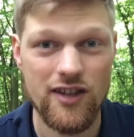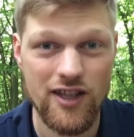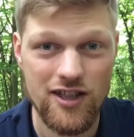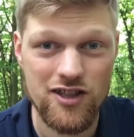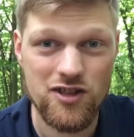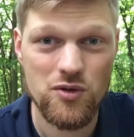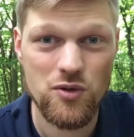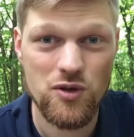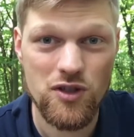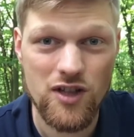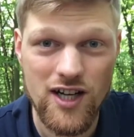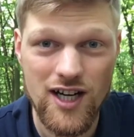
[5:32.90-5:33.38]

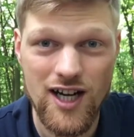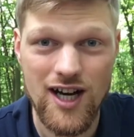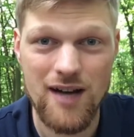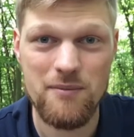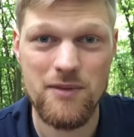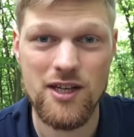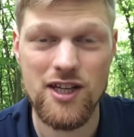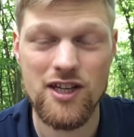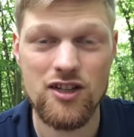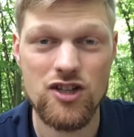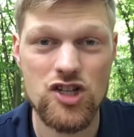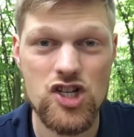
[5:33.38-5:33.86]
that you are
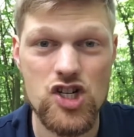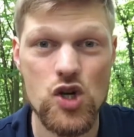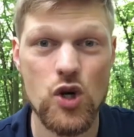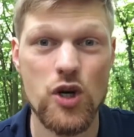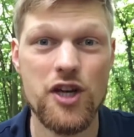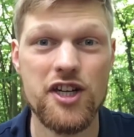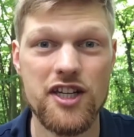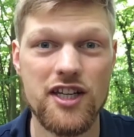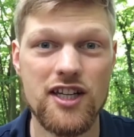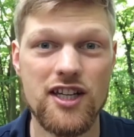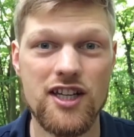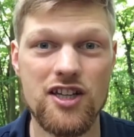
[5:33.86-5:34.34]
coming,
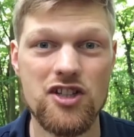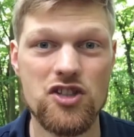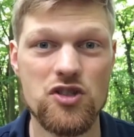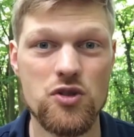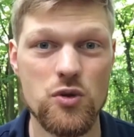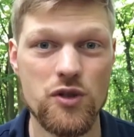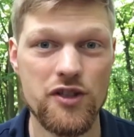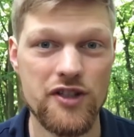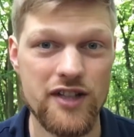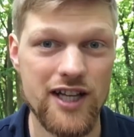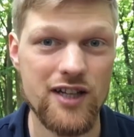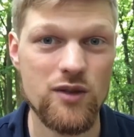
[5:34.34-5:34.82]
joining
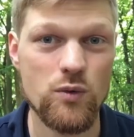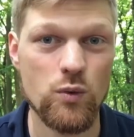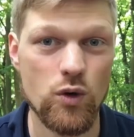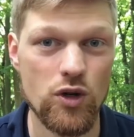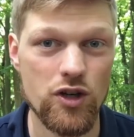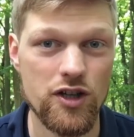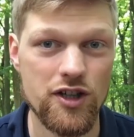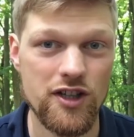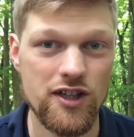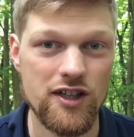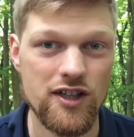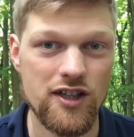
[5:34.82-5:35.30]
into a
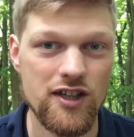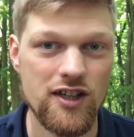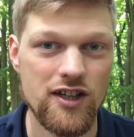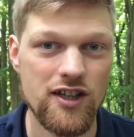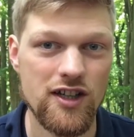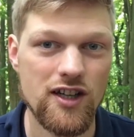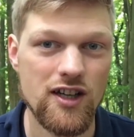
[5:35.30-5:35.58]
network.